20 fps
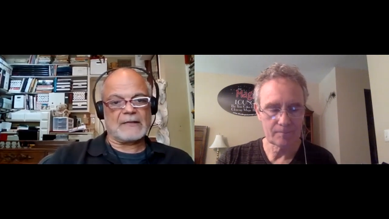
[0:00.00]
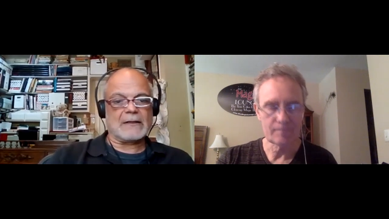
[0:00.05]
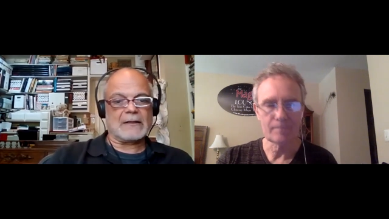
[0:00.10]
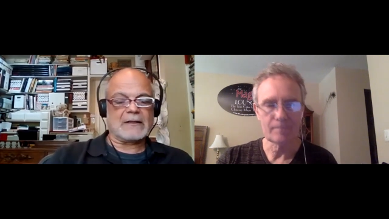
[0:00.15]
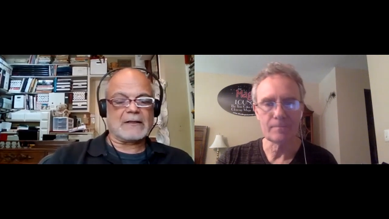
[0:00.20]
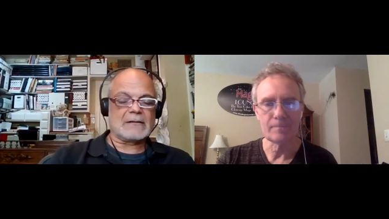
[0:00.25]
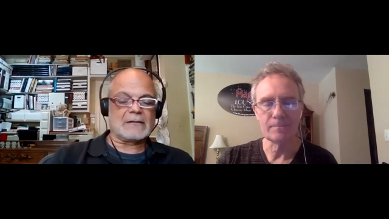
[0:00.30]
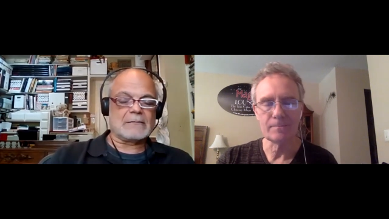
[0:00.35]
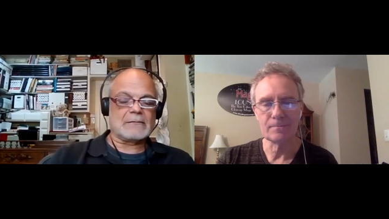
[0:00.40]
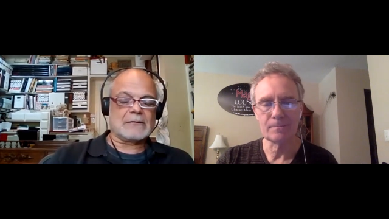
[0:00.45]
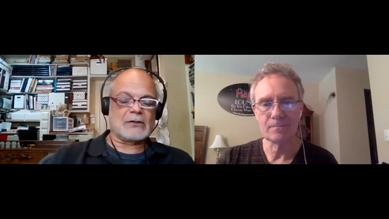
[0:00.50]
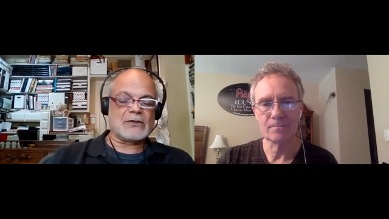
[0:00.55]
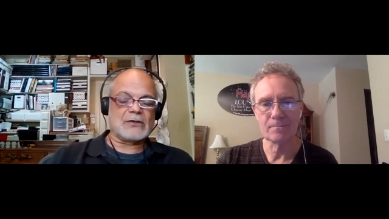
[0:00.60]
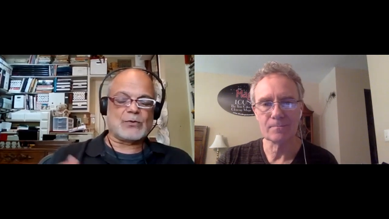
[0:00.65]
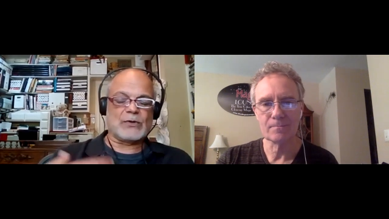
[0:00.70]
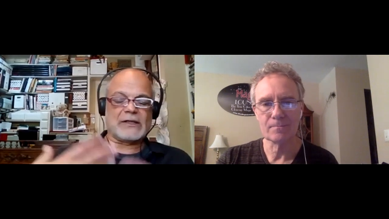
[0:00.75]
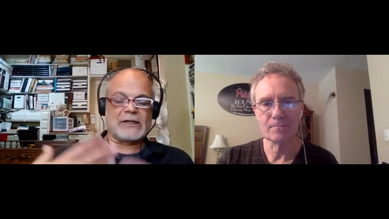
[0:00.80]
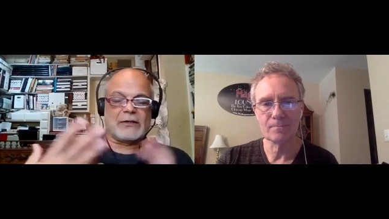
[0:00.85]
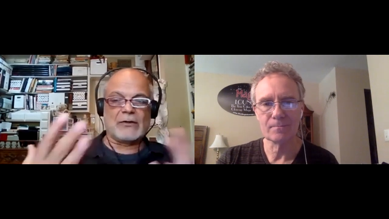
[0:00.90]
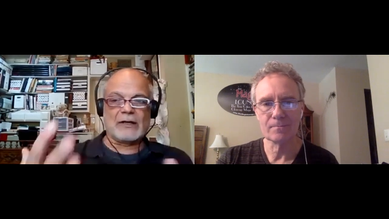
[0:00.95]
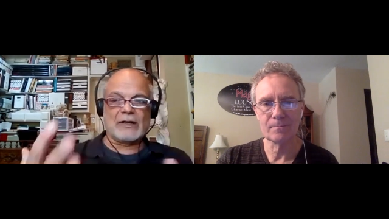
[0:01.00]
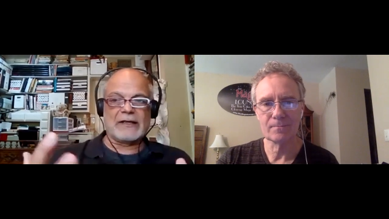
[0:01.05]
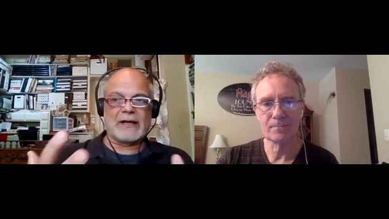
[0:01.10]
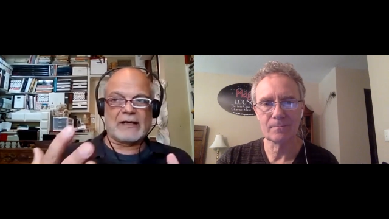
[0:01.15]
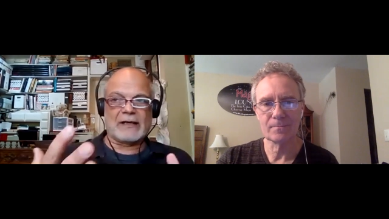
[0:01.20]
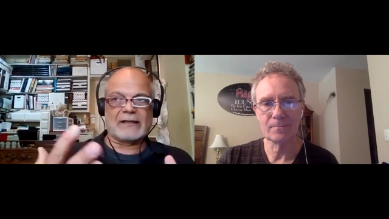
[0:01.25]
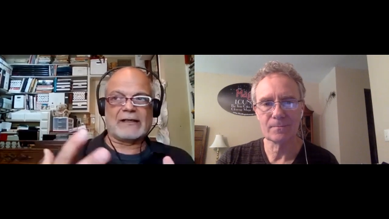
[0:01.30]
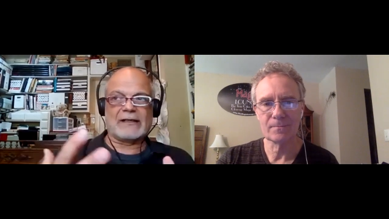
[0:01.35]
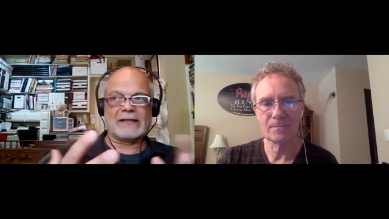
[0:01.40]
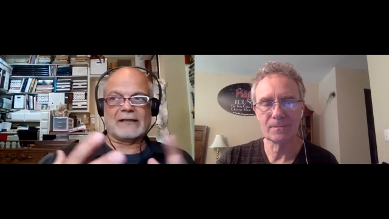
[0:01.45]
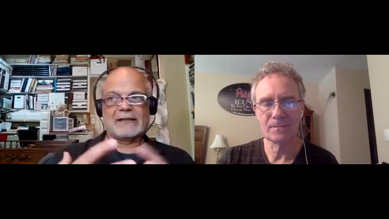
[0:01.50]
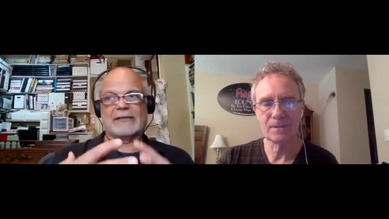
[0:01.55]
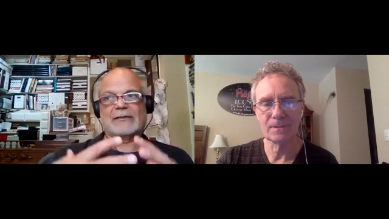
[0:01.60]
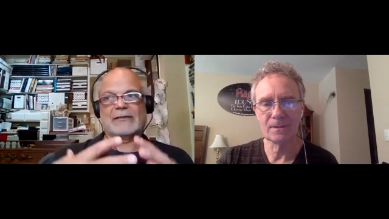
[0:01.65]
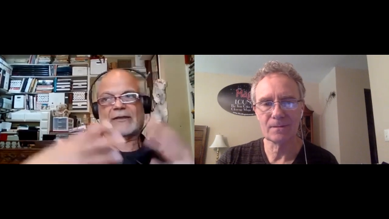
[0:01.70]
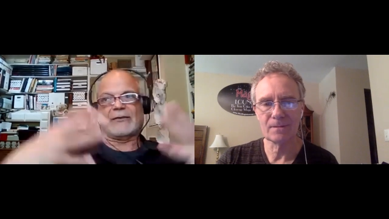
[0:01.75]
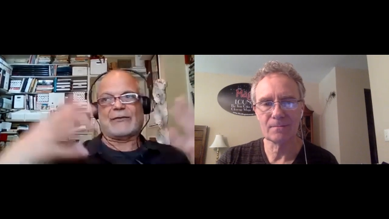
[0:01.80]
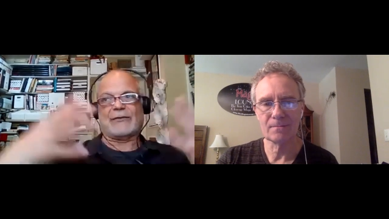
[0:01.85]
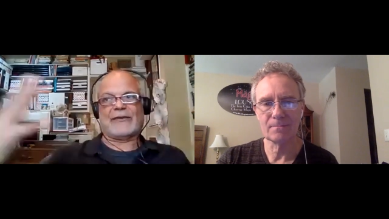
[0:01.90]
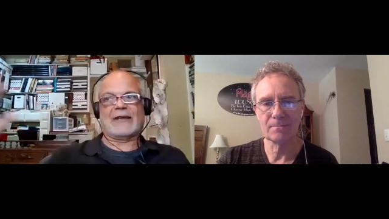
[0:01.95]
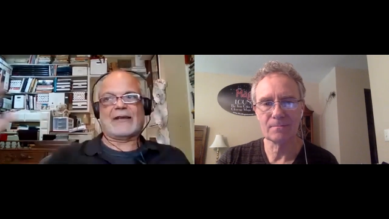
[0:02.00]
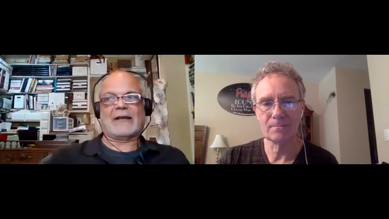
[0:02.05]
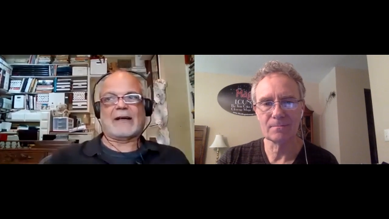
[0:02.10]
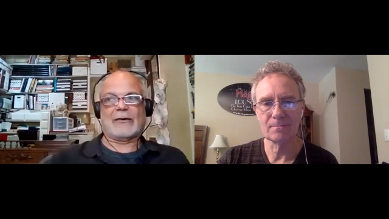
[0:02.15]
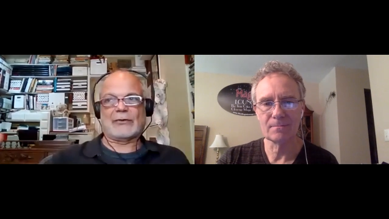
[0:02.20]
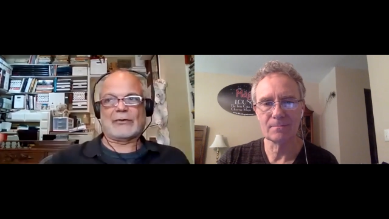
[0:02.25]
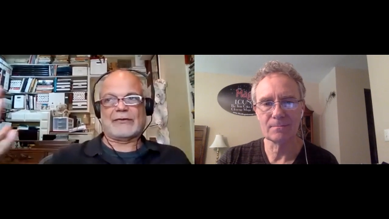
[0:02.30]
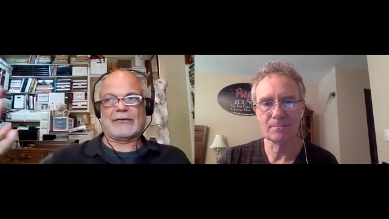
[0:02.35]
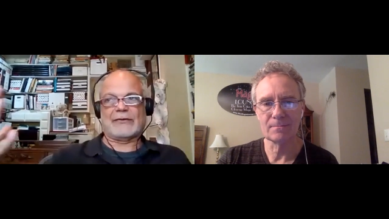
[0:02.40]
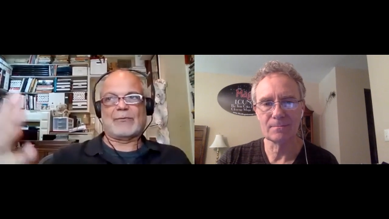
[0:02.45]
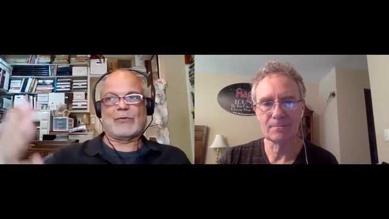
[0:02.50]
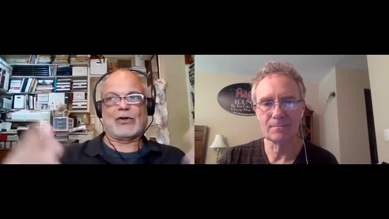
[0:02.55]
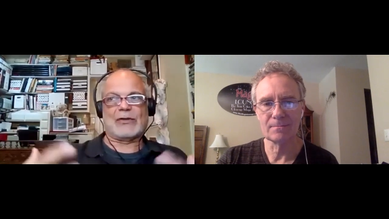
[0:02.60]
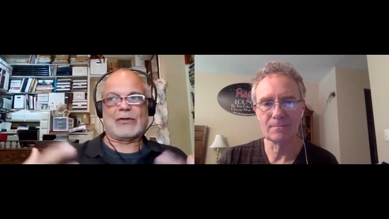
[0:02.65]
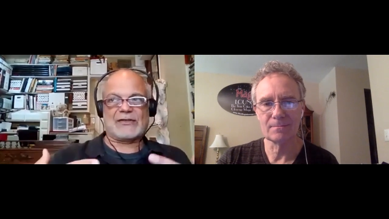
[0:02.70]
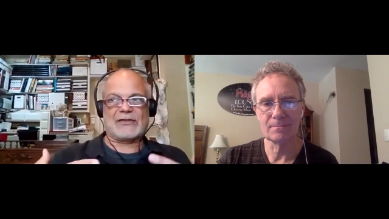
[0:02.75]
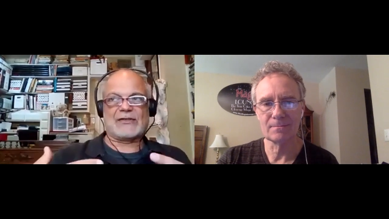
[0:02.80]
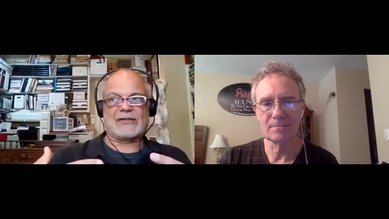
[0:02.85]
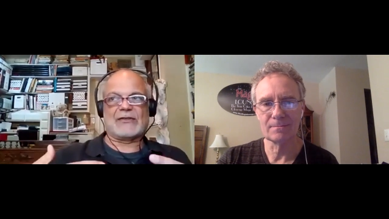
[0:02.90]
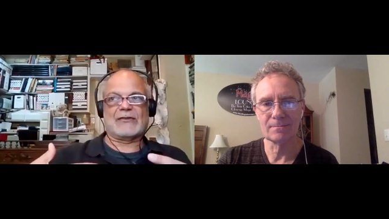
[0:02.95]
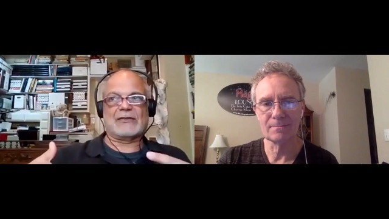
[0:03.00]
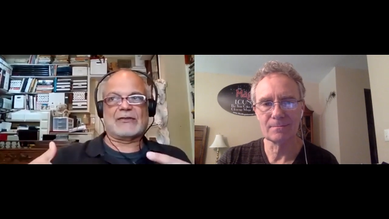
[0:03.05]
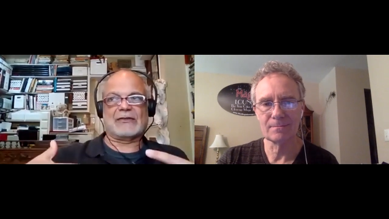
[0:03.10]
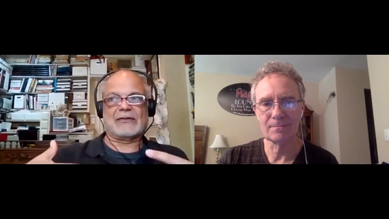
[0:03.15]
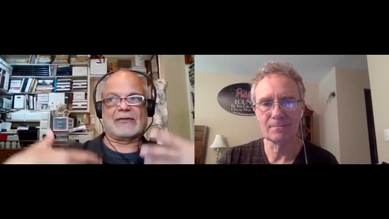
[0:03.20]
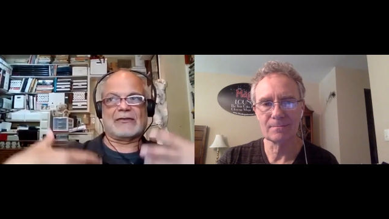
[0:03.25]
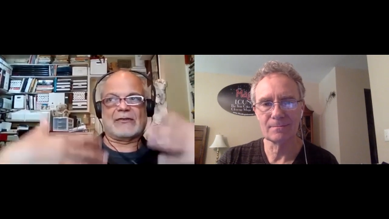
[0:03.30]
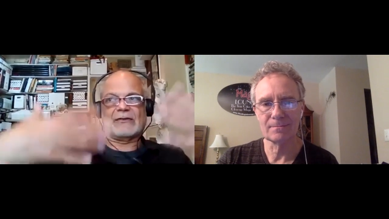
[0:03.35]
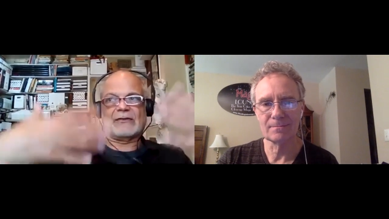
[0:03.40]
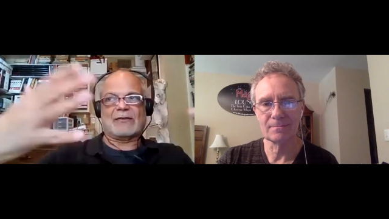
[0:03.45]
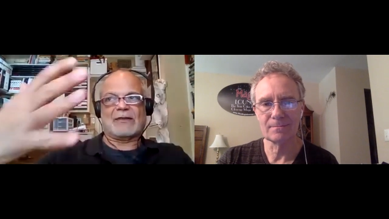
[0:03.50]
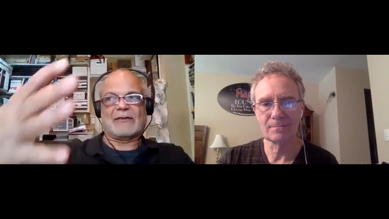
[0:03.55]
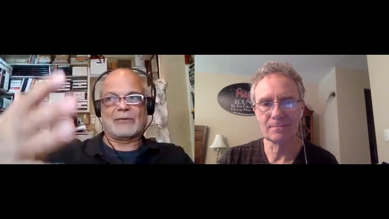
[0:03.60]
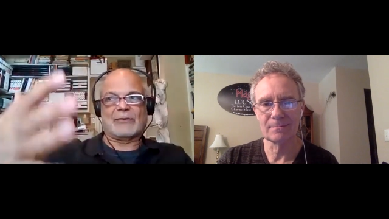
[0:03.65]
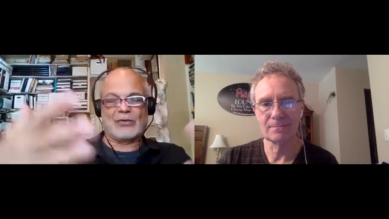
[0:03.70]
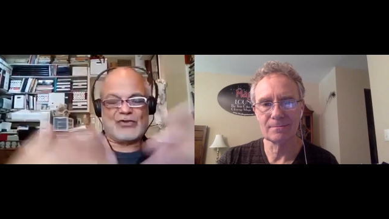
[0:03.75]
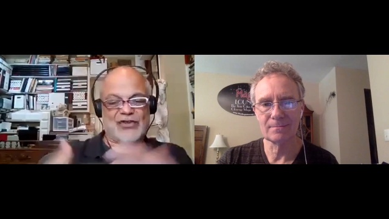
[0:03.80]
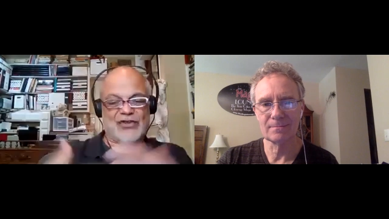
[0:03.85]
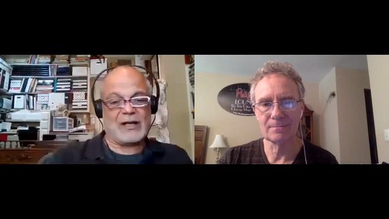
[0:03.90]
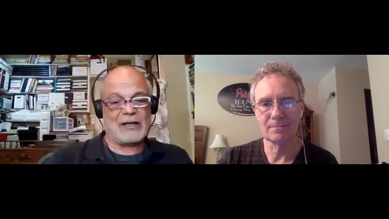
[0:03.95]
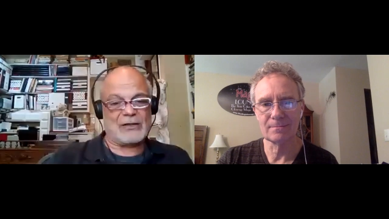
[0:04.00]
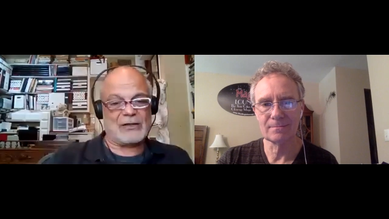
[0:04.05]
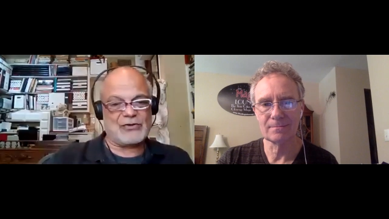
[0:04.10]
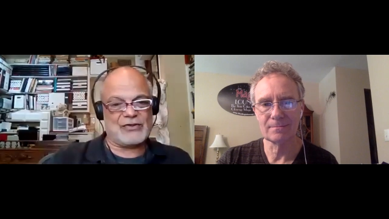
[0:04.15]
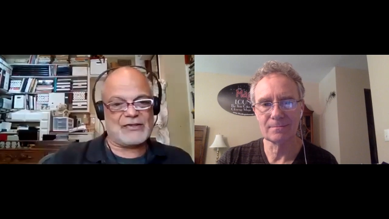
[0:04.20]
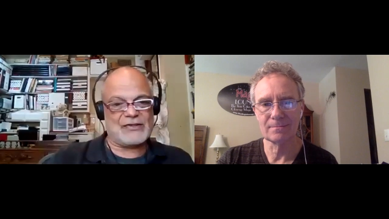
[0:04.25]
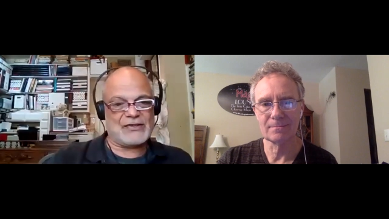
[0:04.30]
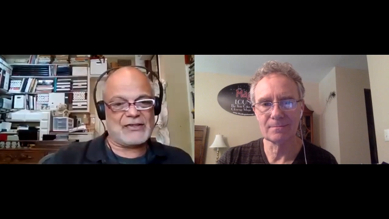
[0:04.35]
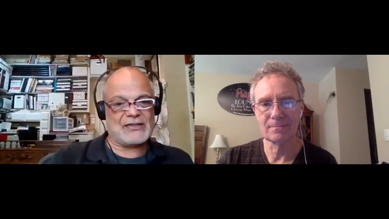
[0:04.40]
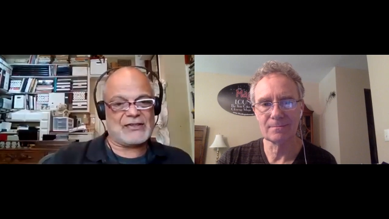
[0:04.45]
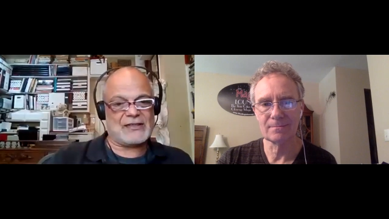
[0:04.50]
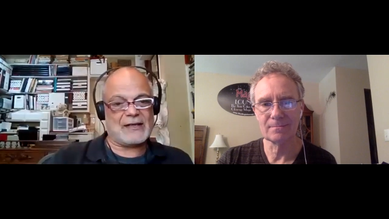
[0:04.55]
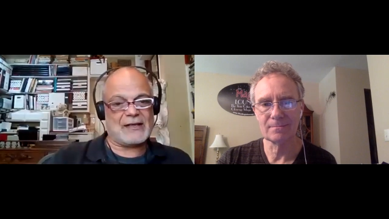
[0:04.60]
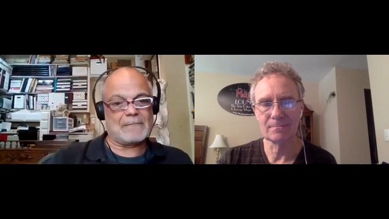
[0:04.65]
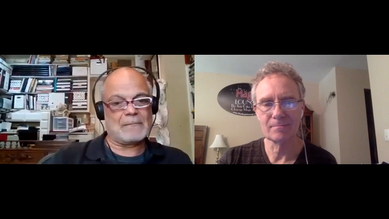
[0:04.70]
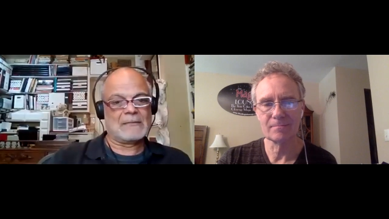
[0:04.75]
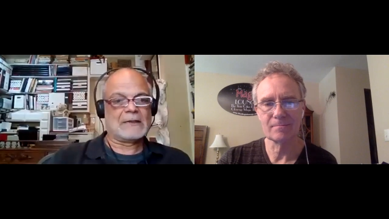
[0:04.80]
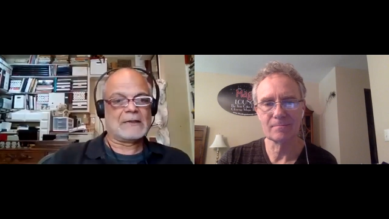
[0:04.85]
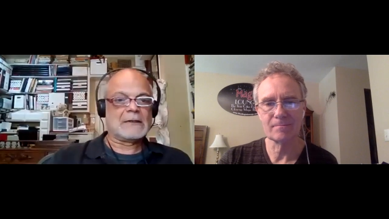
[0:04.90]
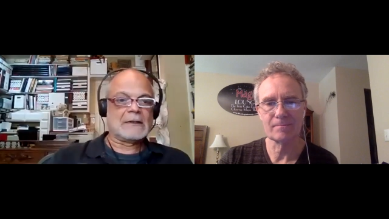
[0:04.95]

Speaker 1: because um, when you are younger, you, you think out of the box, you, you, you tend to challenge the system.